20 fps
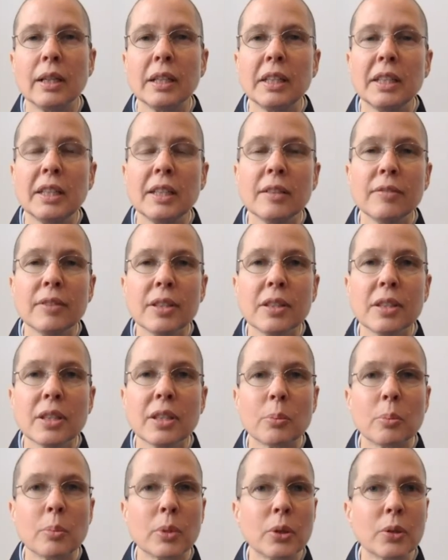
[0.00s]
Even the
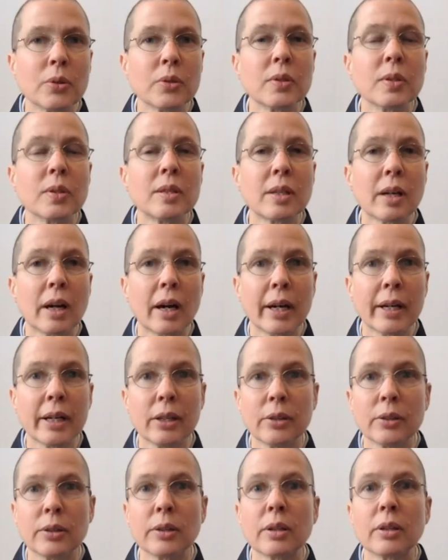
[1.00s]
most
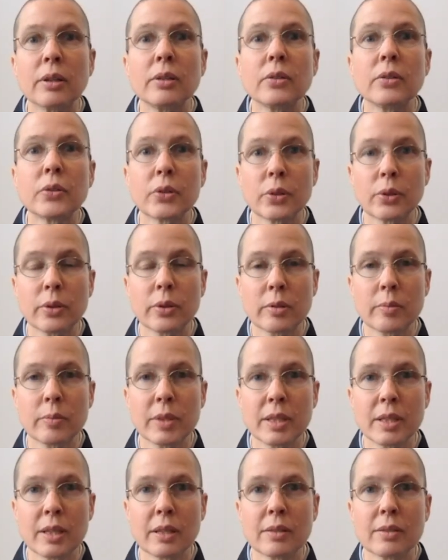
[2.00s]
dire
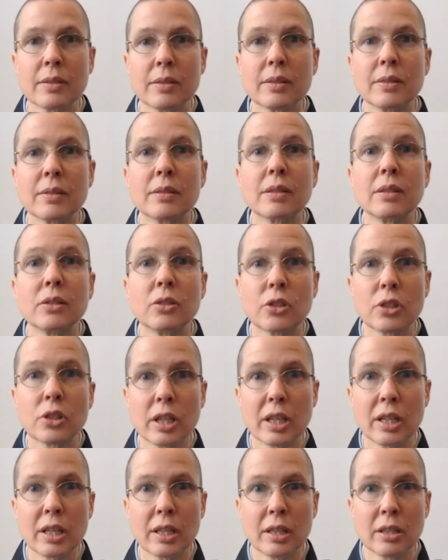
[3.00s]
circumstances
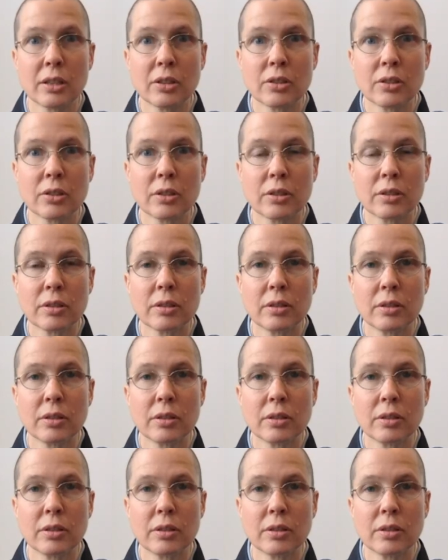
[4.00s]
change.